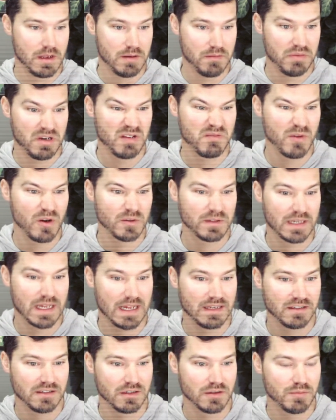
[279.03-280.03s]
But in most
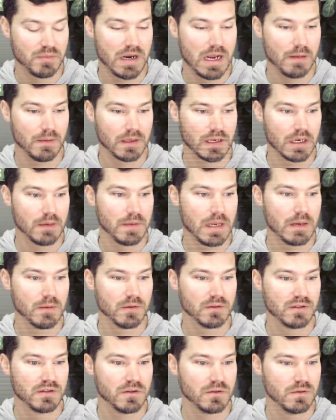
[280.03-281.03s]
cases, you're probably gonna be
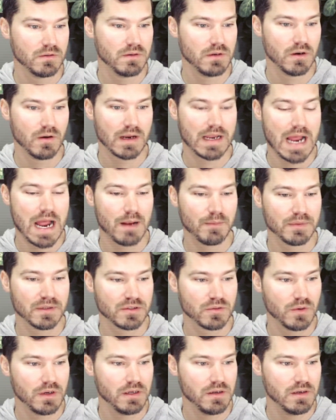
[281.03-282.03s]
able to you know,
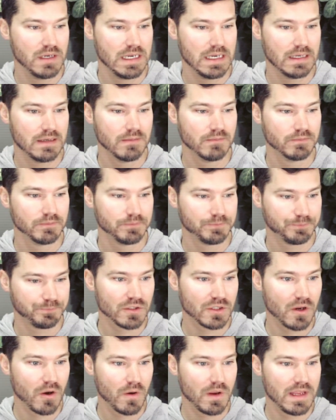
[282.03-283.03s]
accomplish what you need.
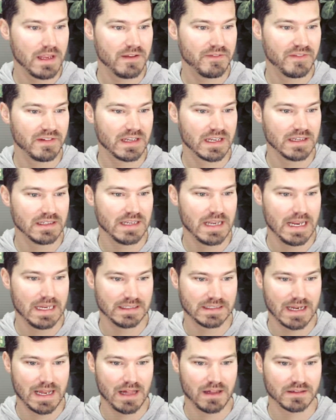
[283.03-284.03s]
So if it
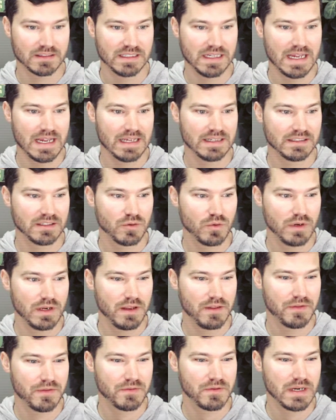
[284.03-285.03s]
contains Galaxy
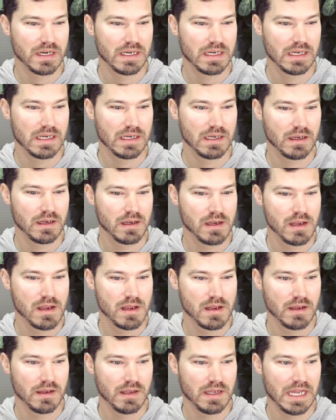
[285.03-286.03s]
S23,
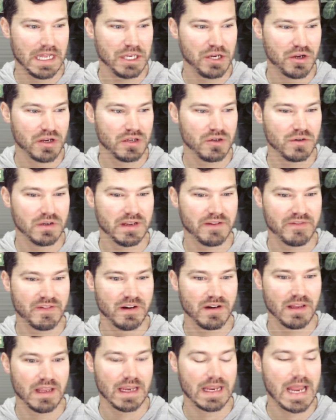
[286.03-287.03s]
and you could do
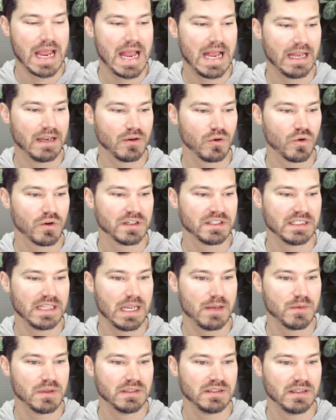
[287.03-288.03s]
different like and or
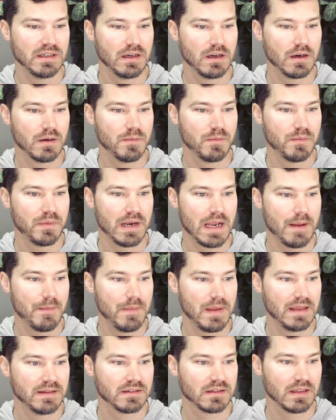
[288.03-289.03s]
statements here, but I'm
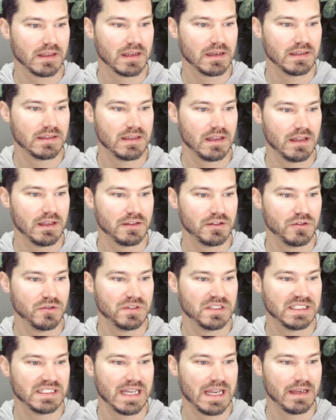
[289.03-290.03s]
basically gonna tell it to
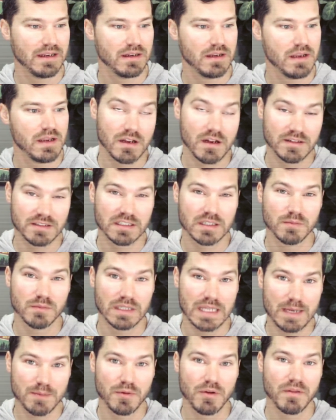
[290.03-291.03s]
set custom
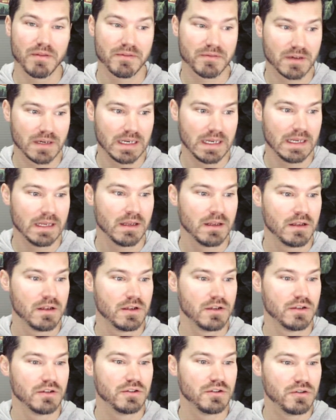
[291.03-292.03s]
label three
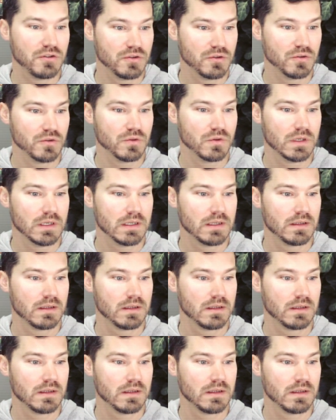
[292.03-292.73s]
to